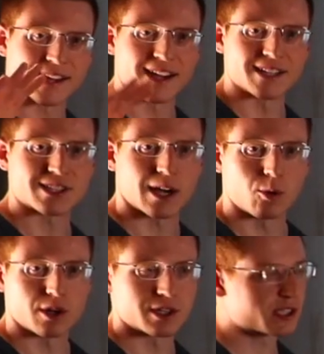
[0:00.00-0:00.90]
Hey guys, I
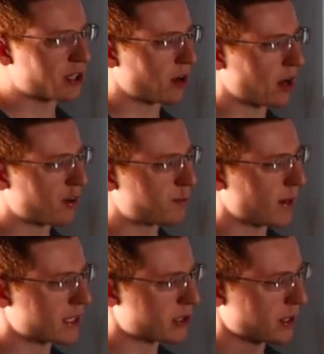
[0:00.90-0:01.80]
wanted to start off
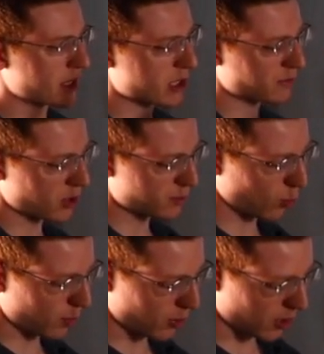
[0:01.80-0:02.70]
by doing these first
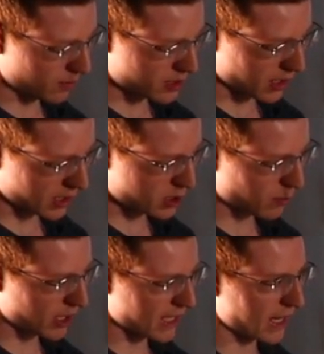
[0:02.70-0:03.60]
4 problems and
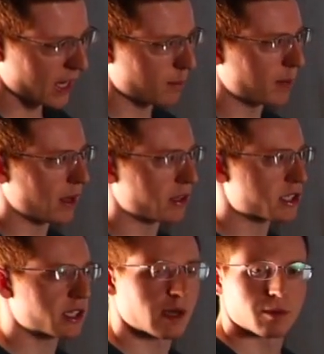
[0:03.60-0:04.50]
explaining how to
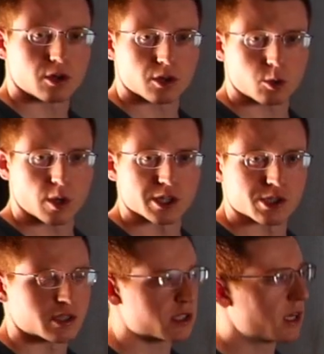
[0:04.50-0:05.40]
balance chemical
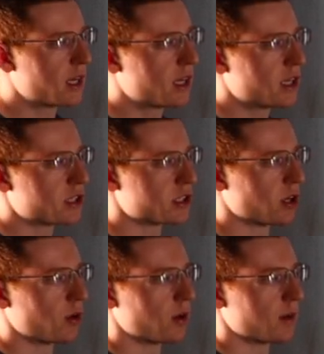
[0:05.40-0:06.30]
equations.
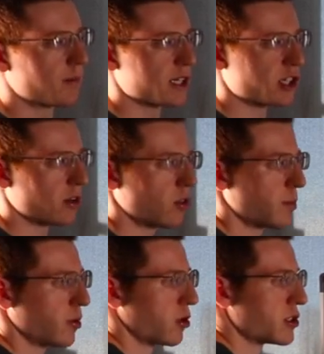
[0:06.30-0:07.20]
So my general
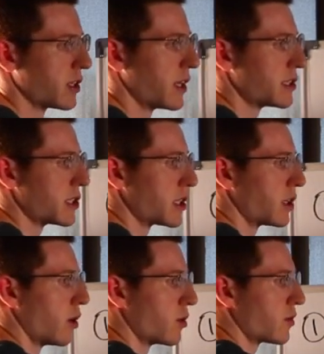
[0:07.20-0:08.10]
approach to this is to
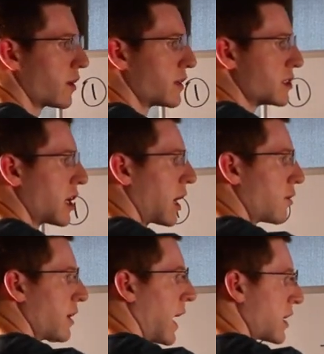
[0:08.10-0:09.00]
go throughout the
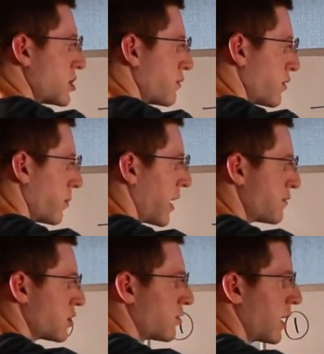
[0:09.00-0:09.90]
entire reaction from
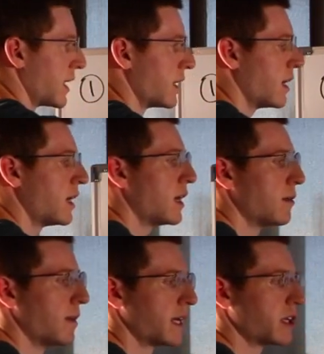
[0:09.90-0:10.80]
left to right,
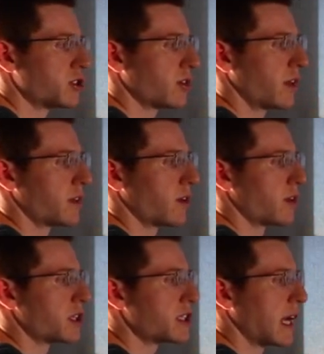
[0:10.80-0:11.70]
making sure that there
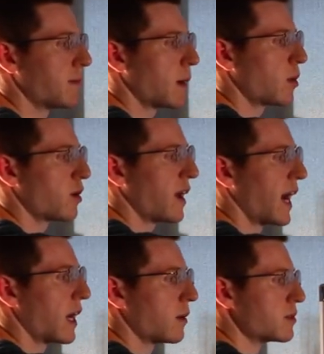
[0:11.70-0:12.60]
are the same number of
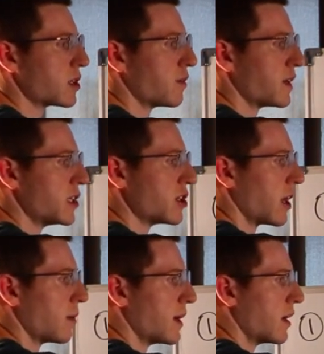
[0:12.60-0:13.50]
atoms of each
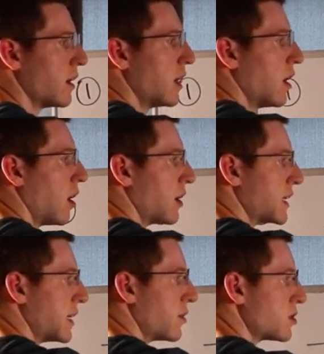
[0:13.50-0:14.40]
element
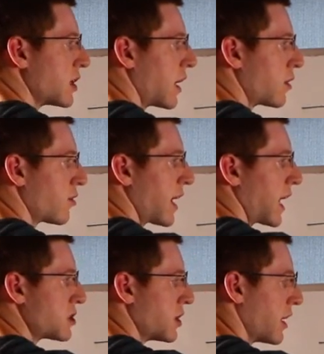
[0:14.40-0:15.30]
on either side of the
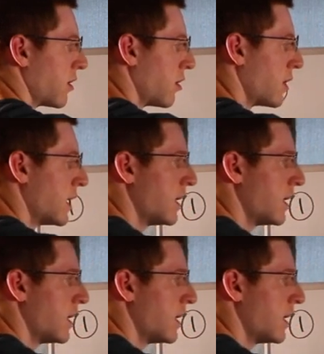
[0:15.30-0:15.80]
reaction arrow.